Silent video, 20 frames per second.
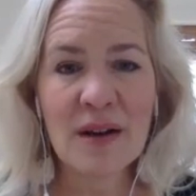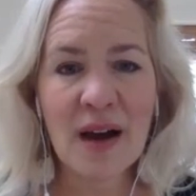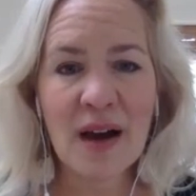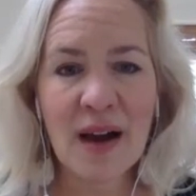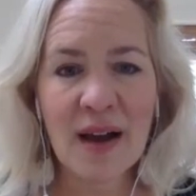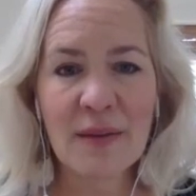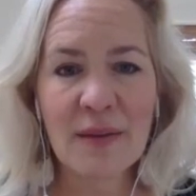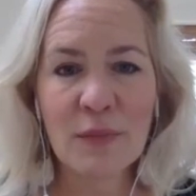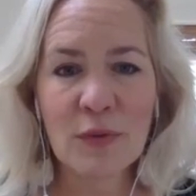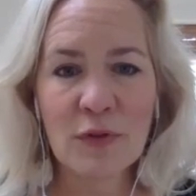
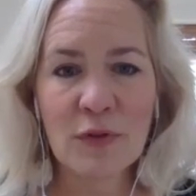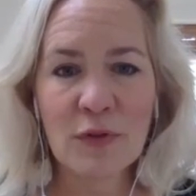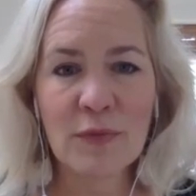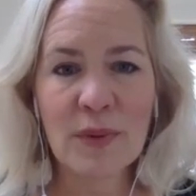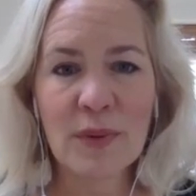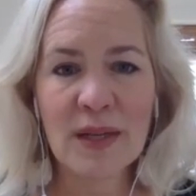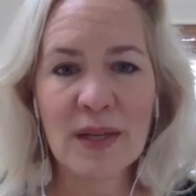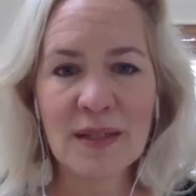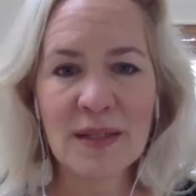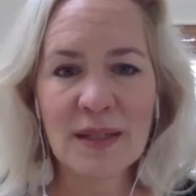eye
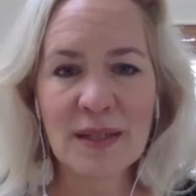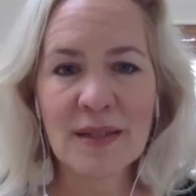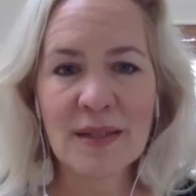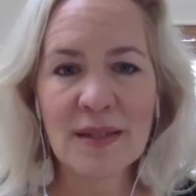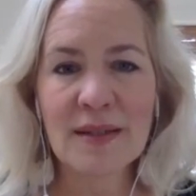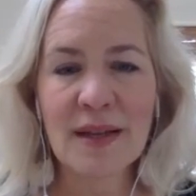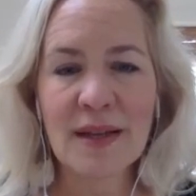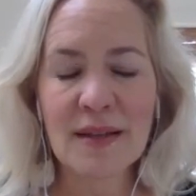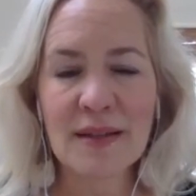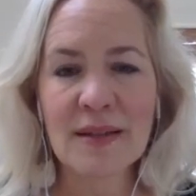movement
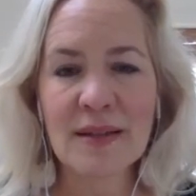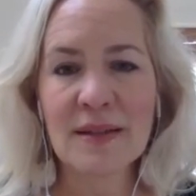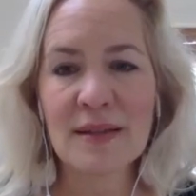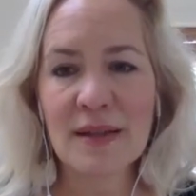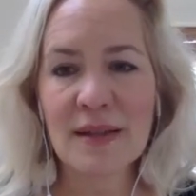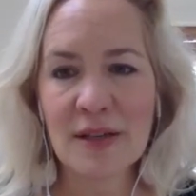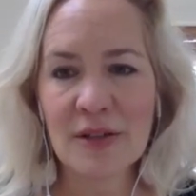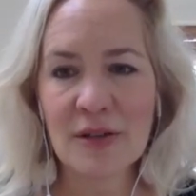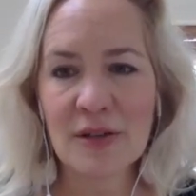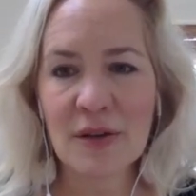
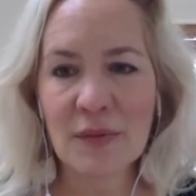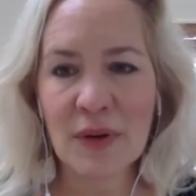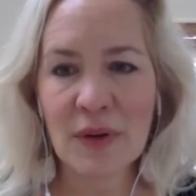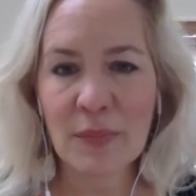desensitization